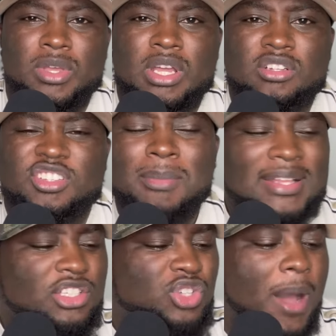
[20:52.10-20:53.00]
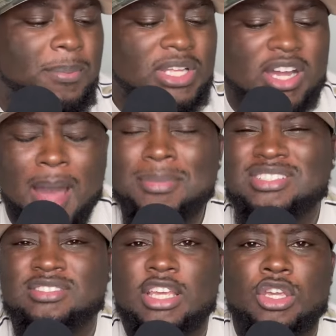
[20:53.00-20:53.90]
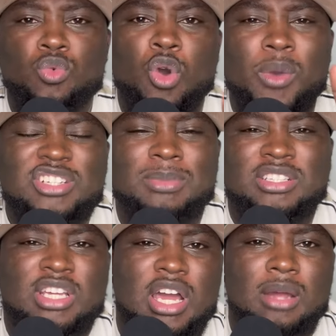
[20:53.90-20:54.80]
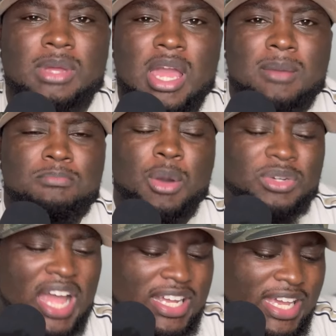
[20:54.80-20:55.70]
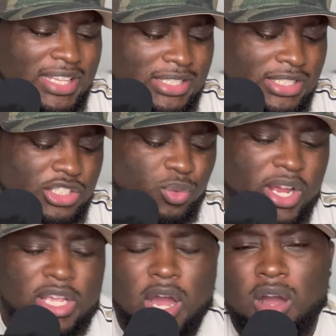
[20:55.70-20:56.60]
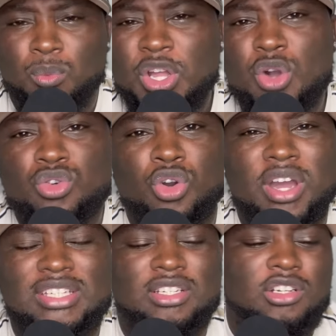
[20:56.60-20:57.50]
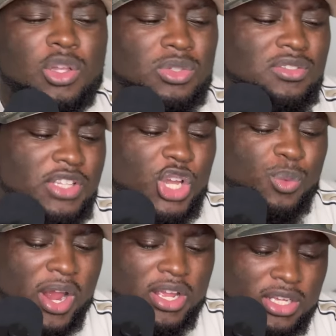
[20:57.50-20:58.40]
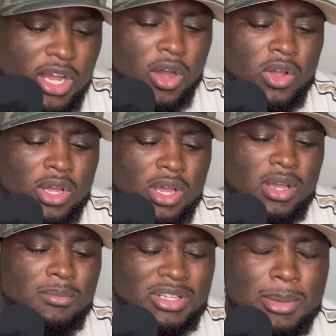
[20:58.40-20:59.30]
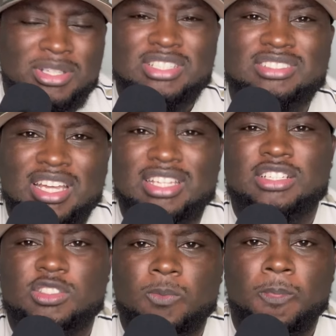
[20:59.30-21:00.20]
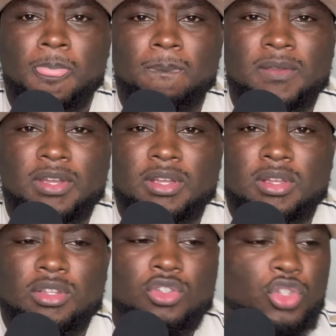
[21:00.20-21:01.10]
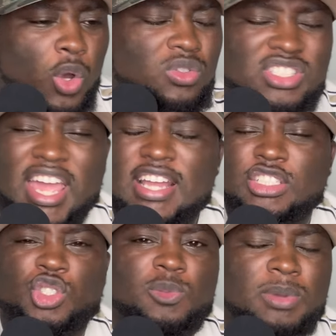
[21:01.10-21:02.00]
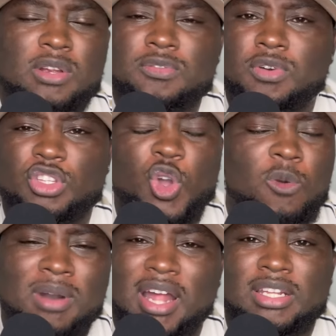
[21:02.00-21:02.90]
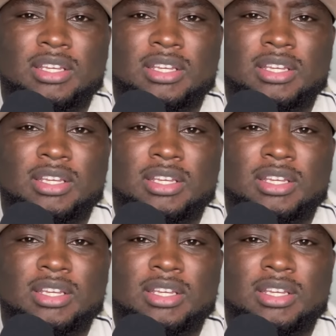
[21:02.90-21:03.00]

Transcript: Somebody drop in the comments and say you won't waste my time. But without getting into this rant, y'all, we're gonna go ahead and conclude this video right here, y'all. But let me just say this. Don't change your spirit for nobody.